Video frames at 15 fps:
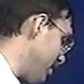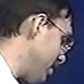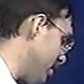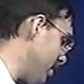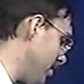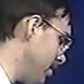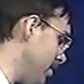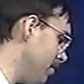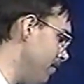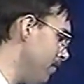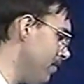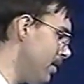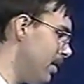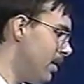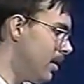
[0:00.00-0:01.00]
are concerned,
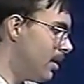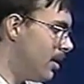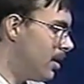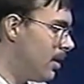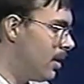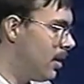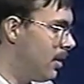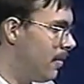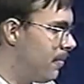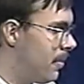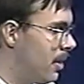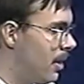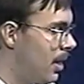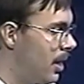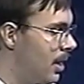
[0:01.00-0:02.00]

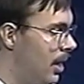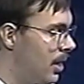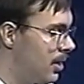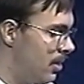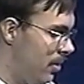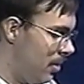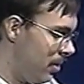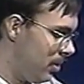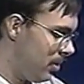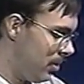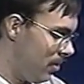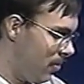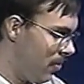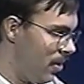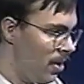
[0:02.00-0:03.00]
I'd like to
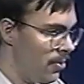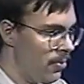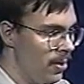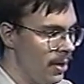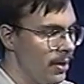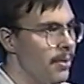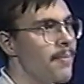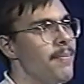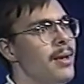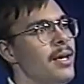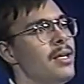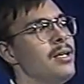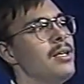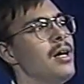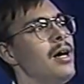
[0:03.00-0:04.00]
also
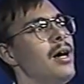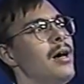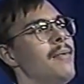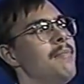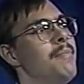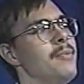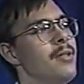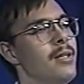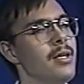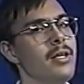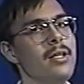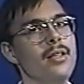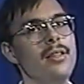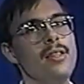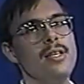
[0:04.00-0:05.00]
recommend
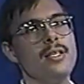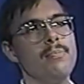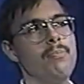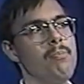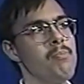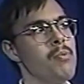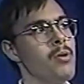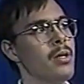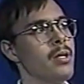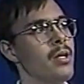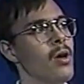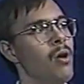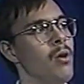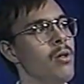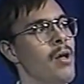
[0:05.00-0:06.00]
this
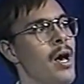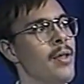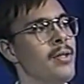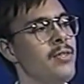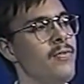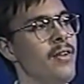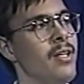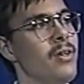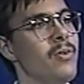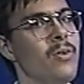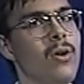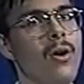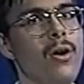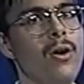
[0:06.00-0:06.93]
video